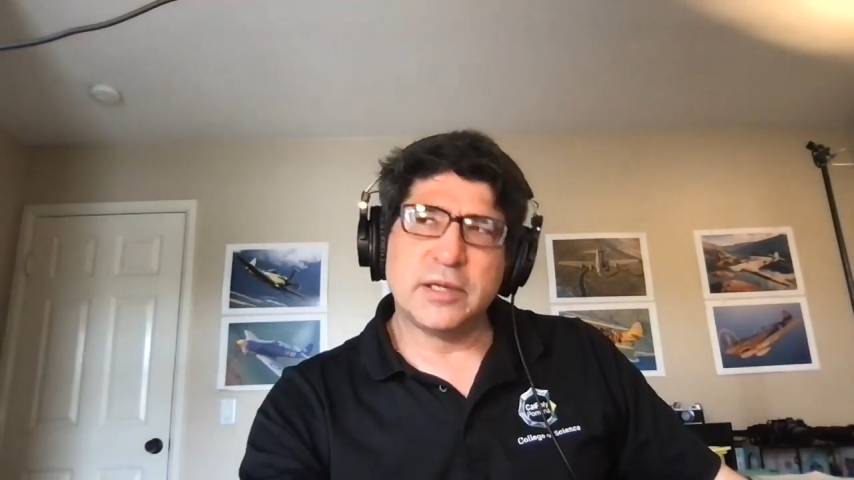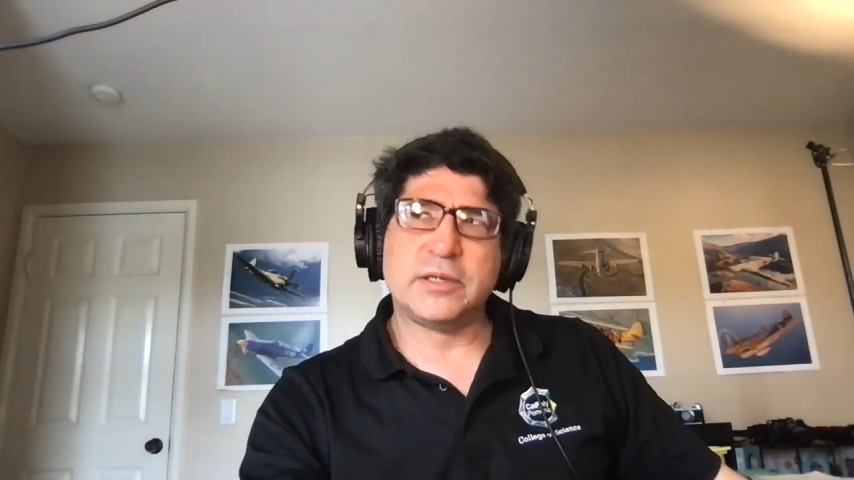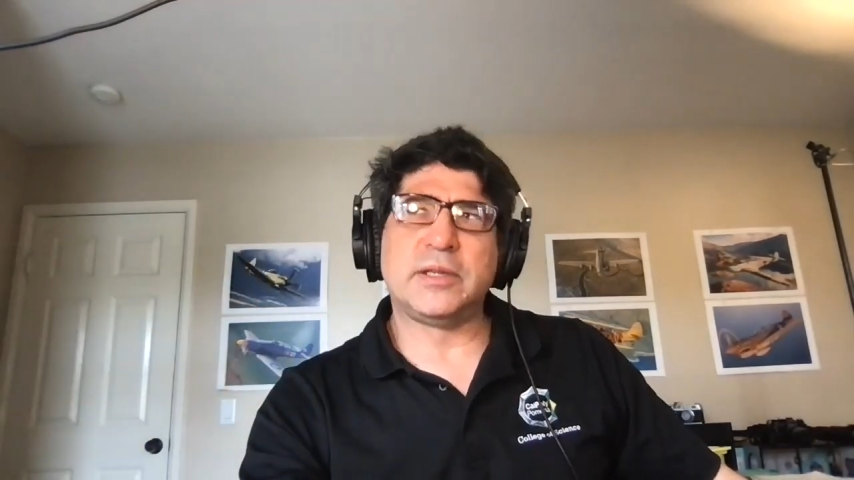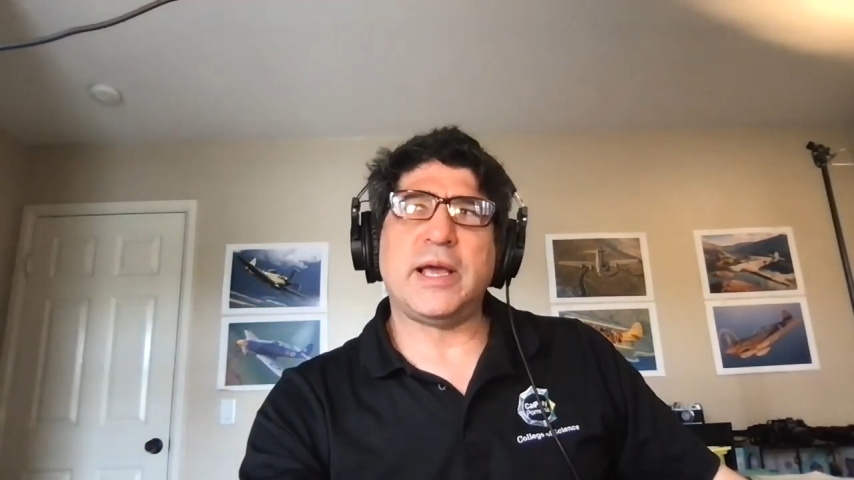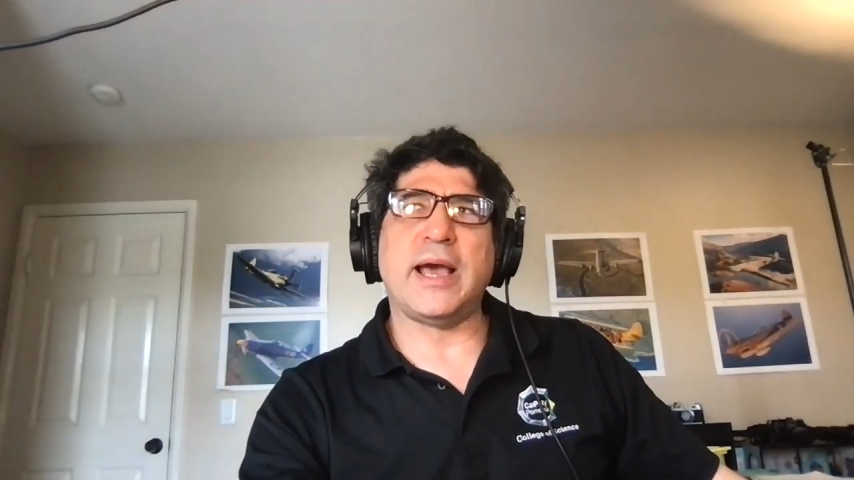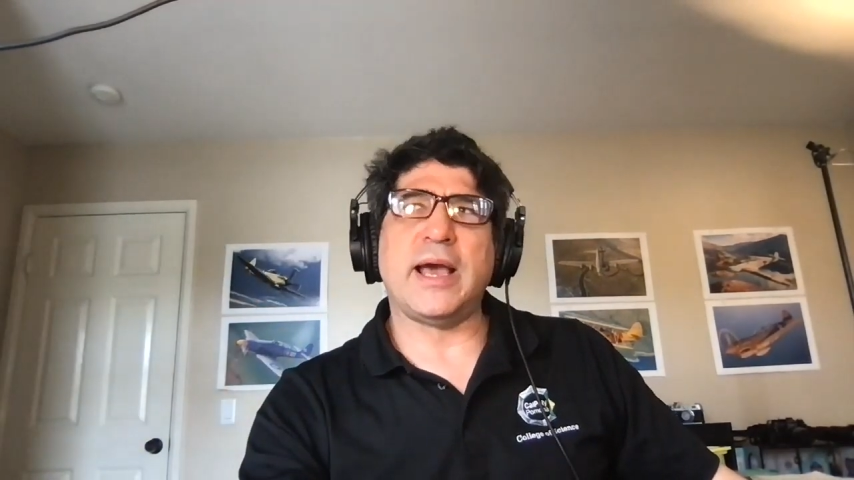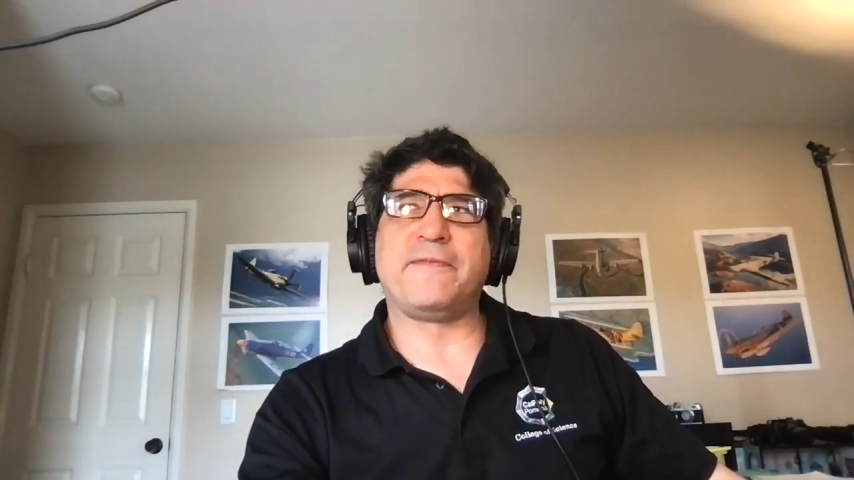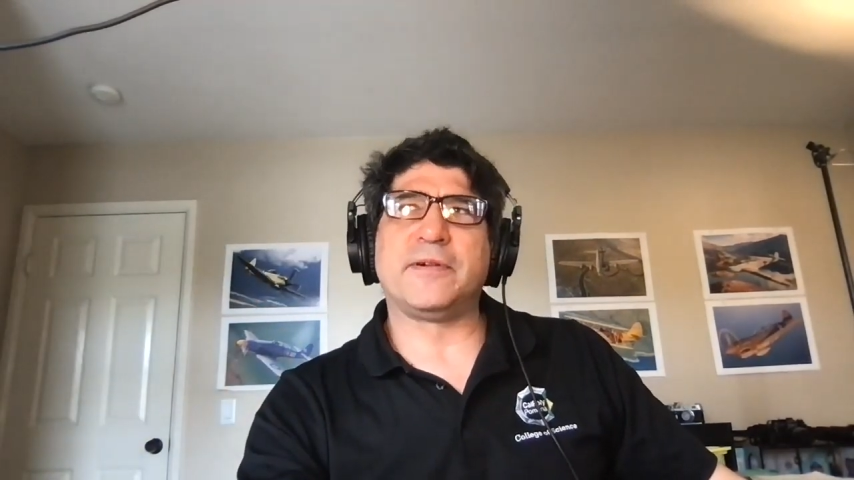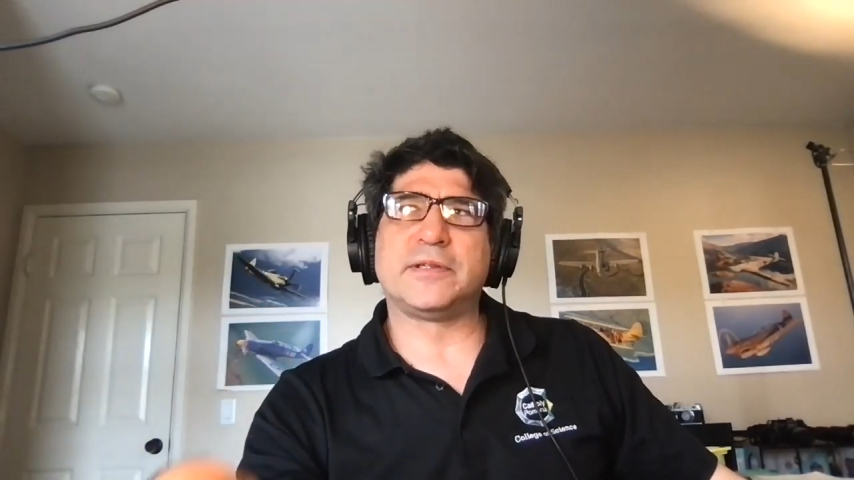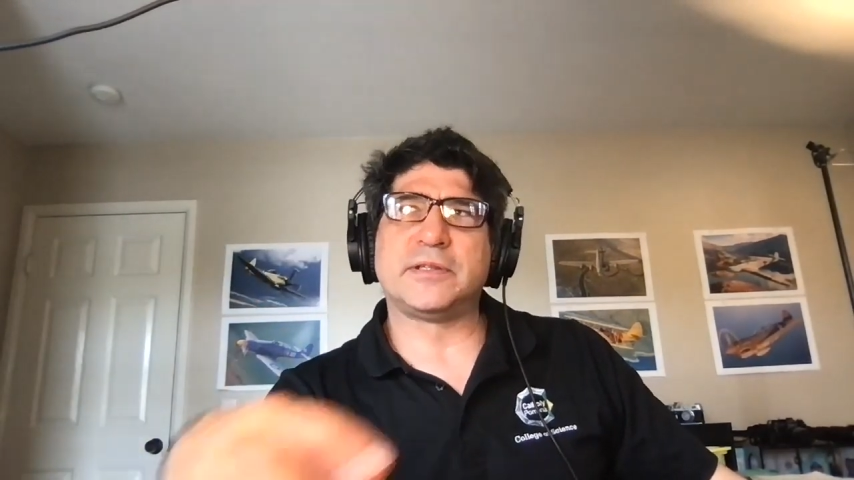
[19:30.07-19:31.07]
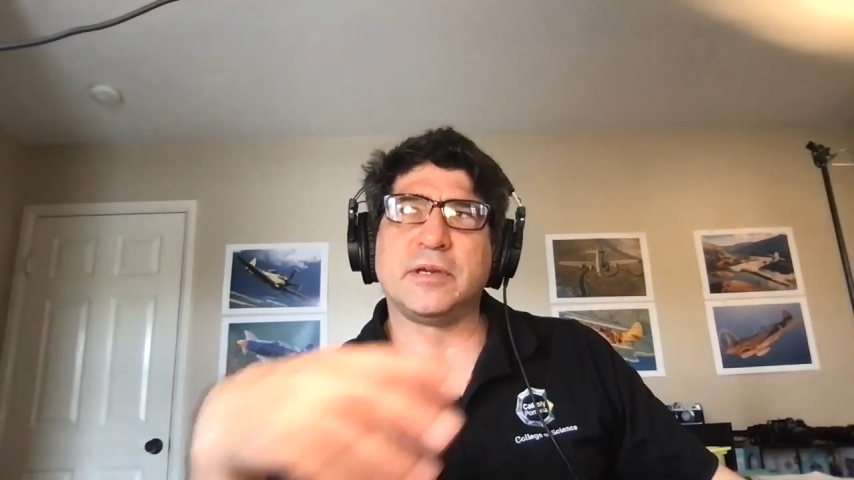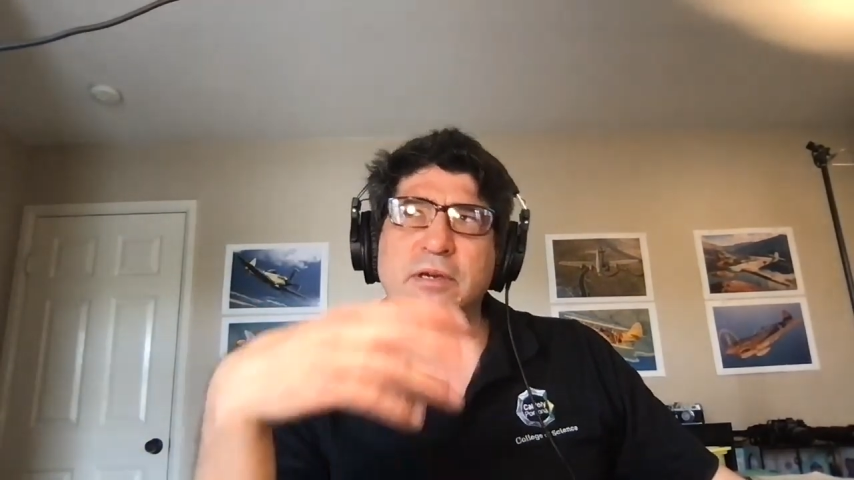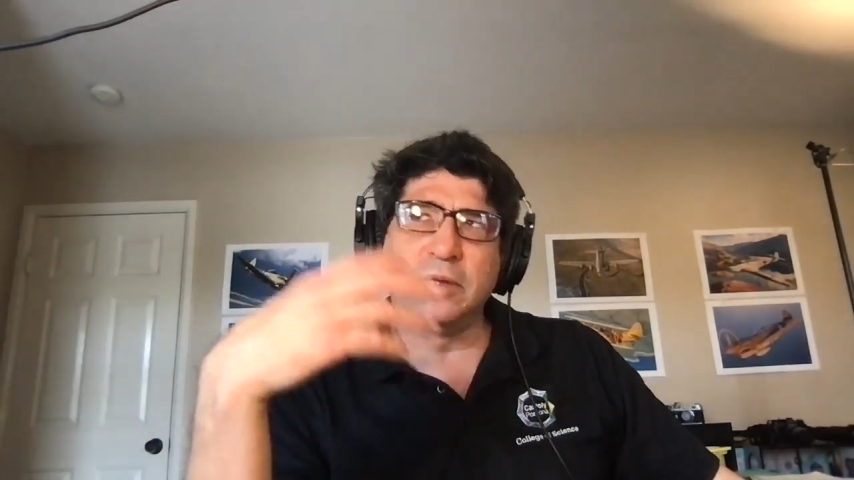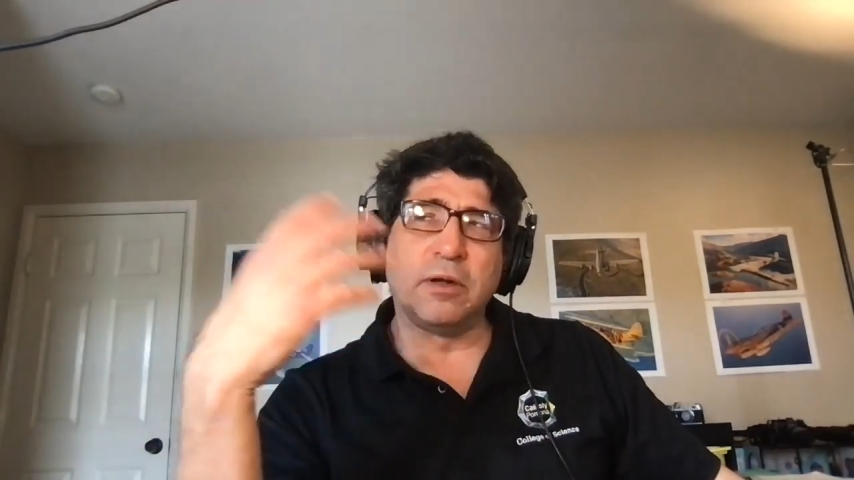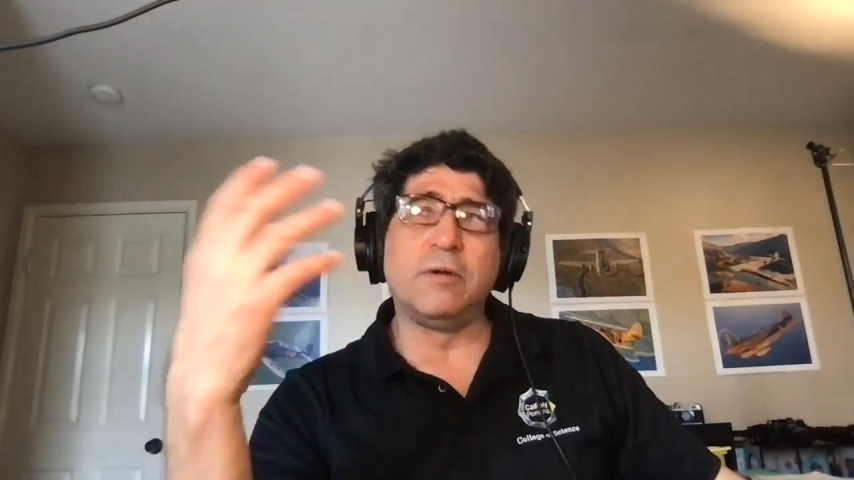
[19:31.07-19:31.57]
to the efforts
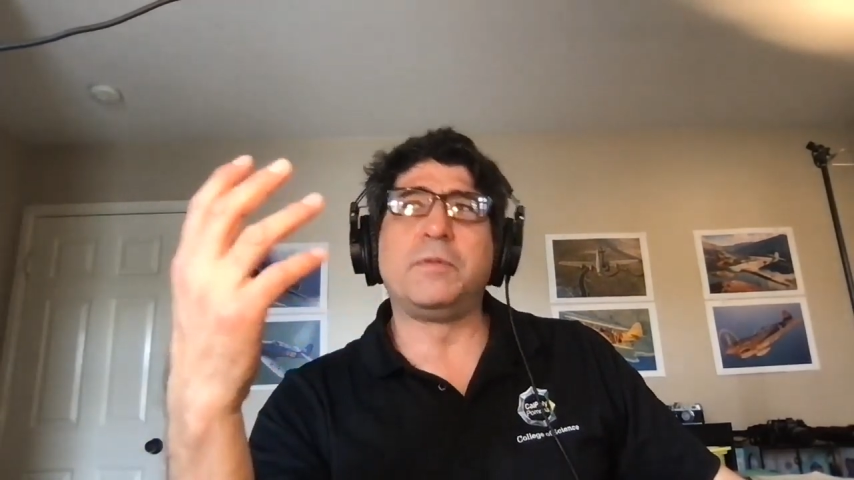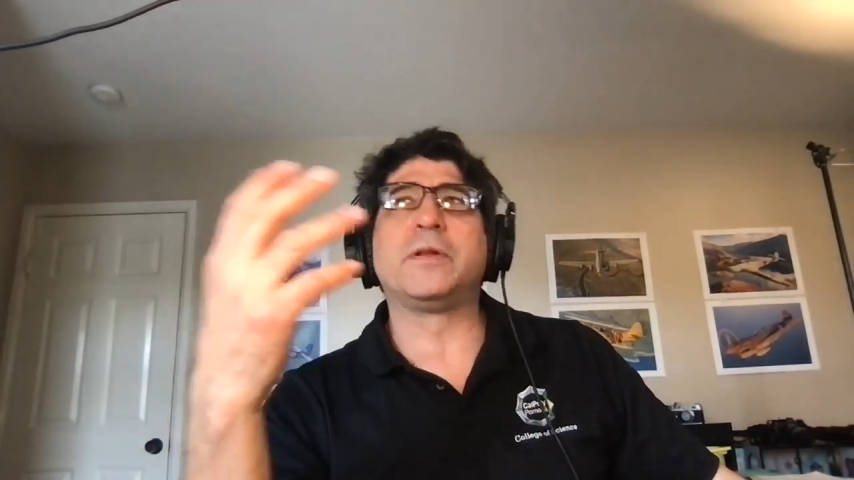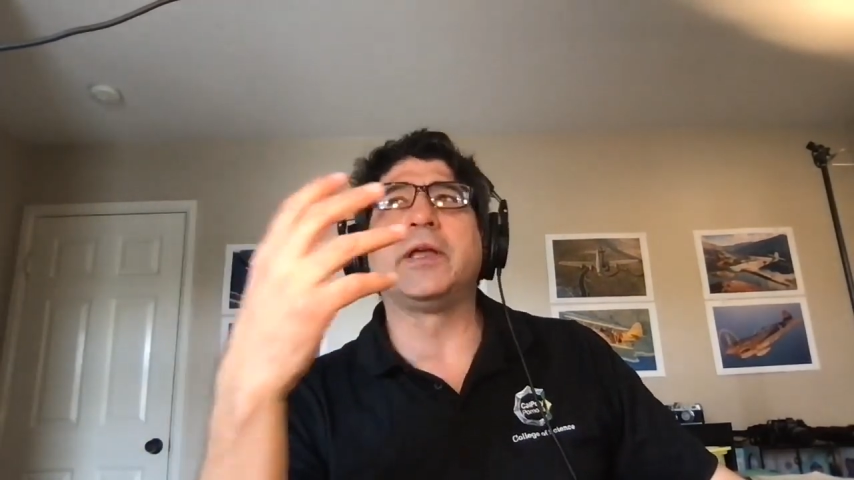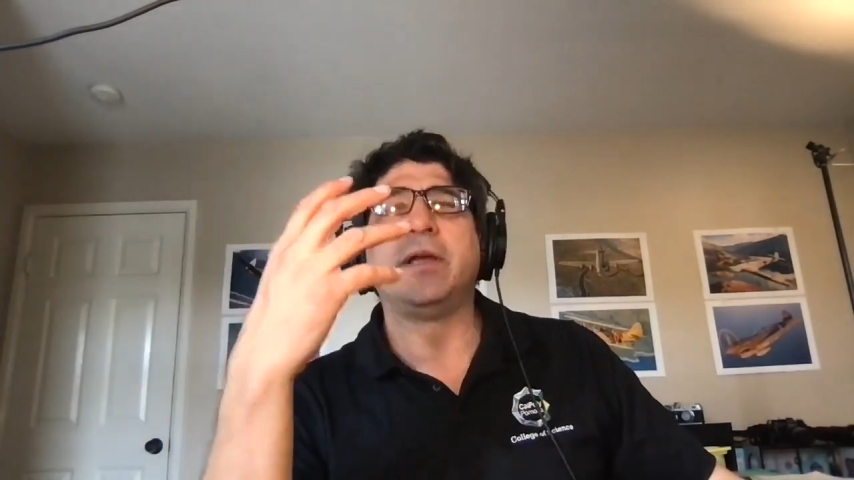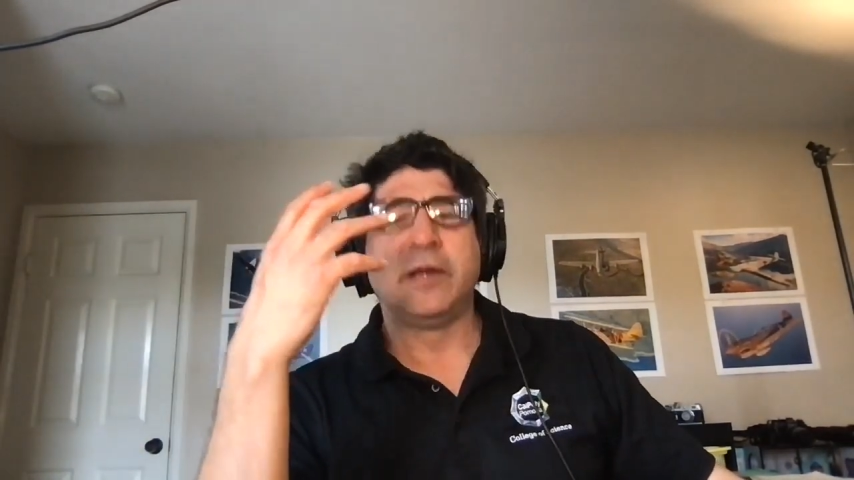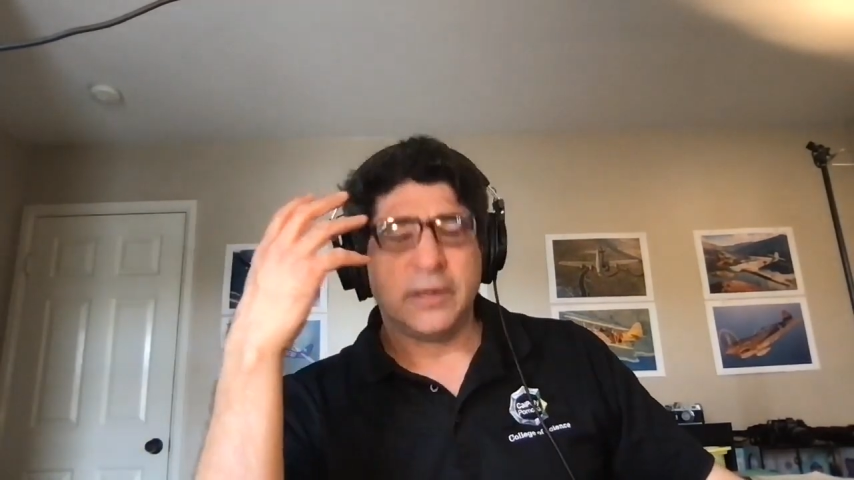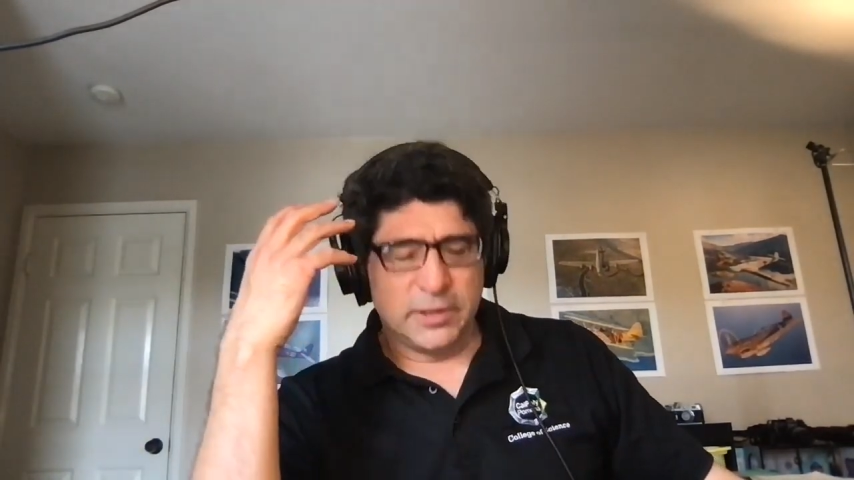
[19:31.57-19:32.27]
globally